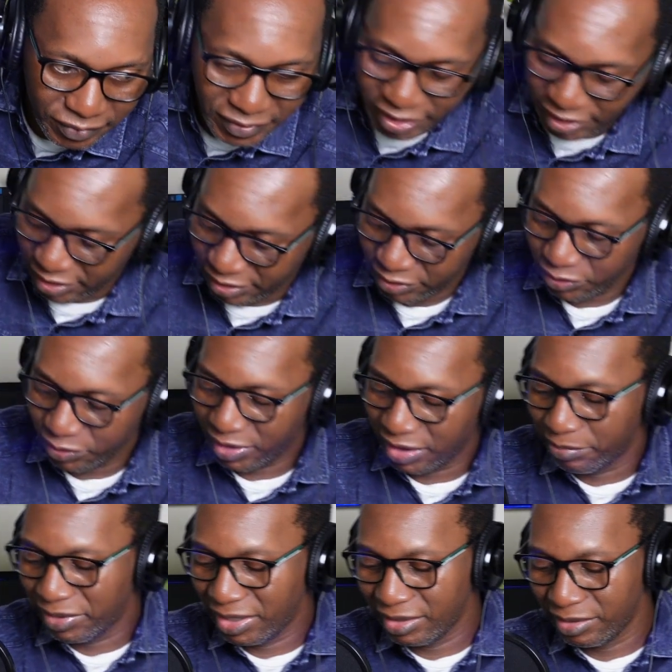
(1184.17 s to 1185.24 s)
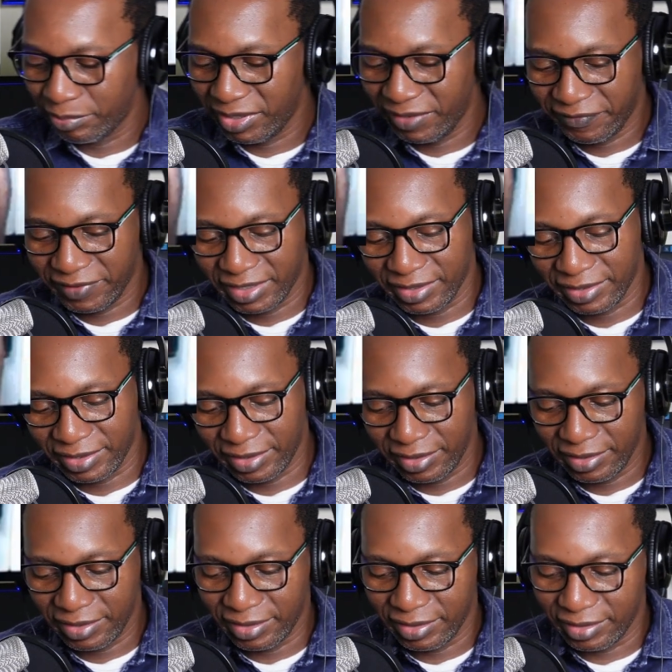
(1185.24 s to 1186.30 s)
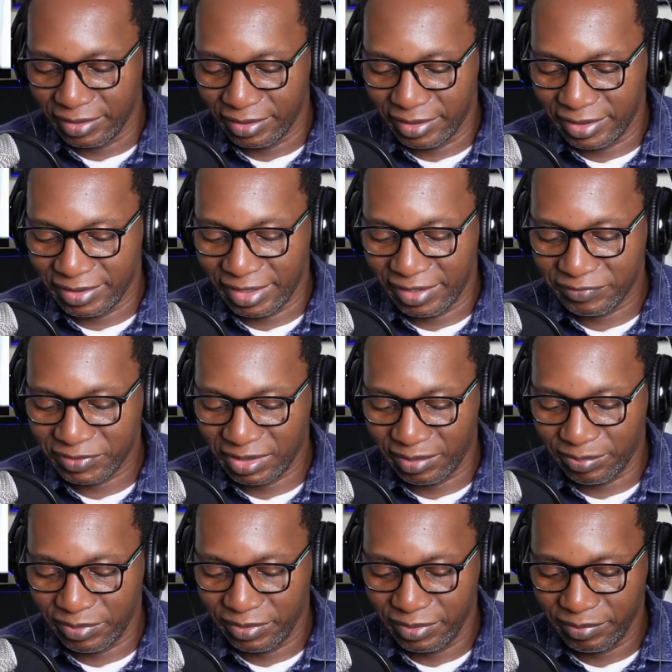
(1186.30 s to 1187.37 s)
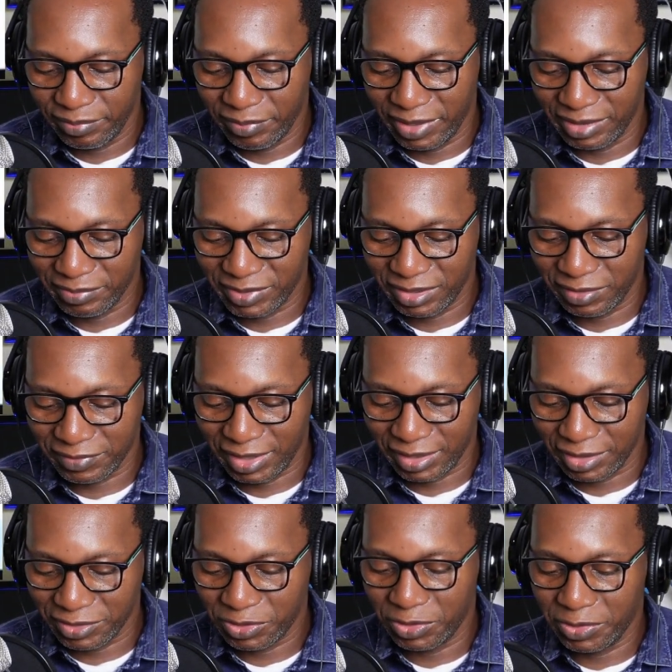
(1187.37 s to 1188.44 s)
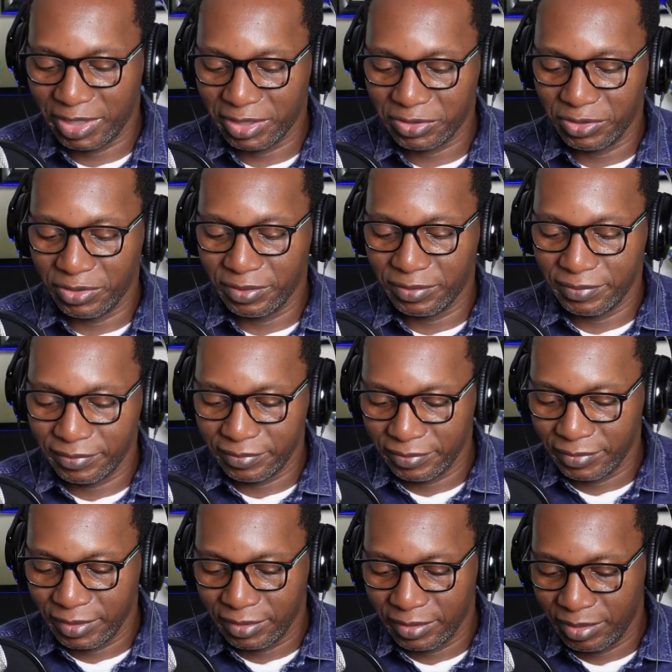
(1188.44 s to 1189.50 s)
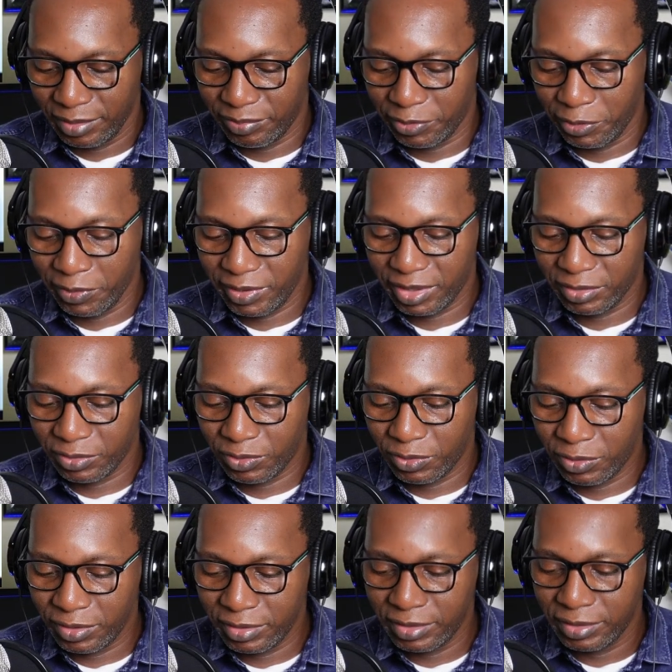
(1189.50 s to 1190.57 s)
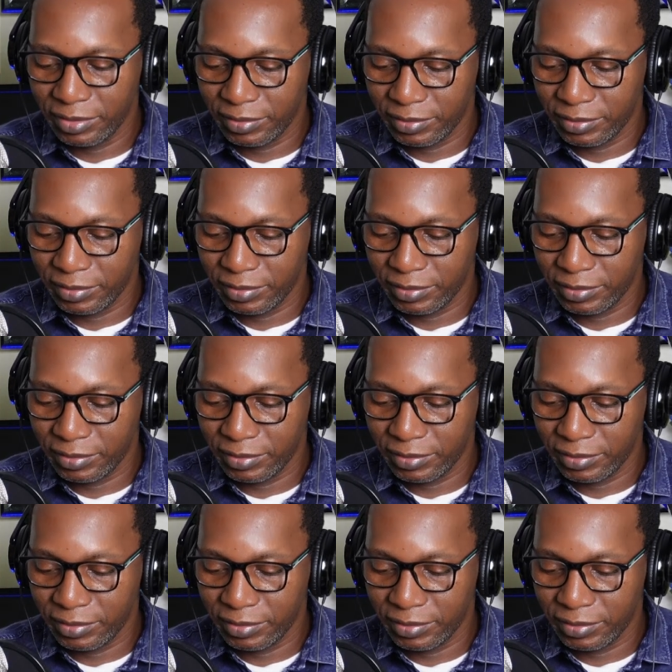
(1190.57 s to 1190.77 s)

Okay, you can play the B flat and the F sharp by themselves like that. So you're going to go broken chord,